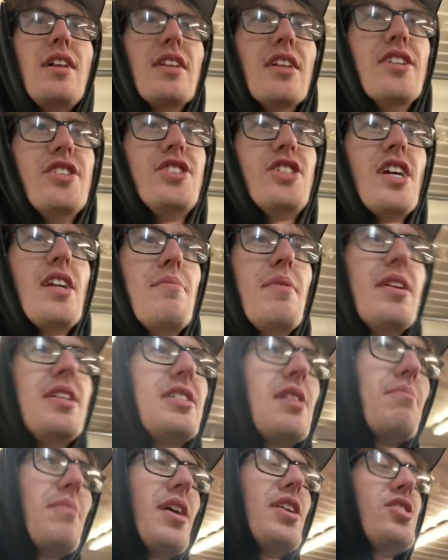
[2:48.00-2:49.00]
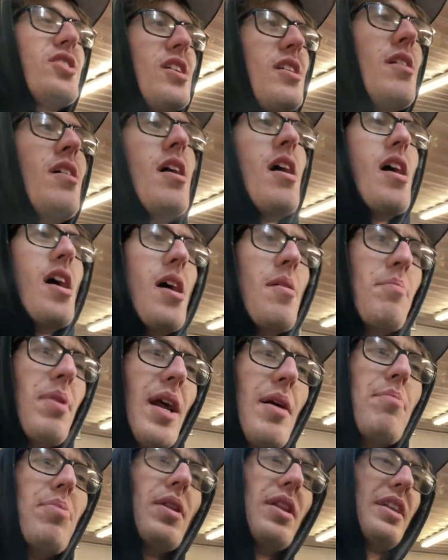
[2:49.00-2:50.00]
legitimate dimension, but
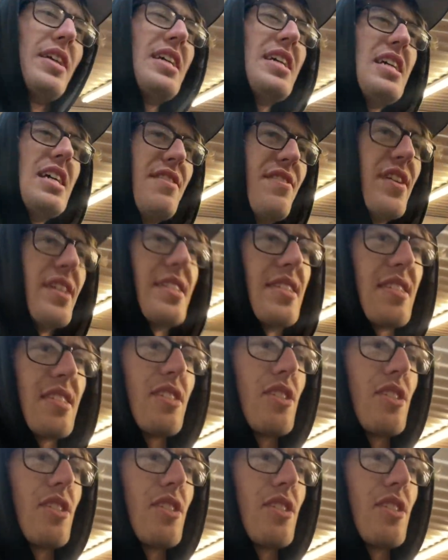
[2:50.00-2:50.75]
I believe it's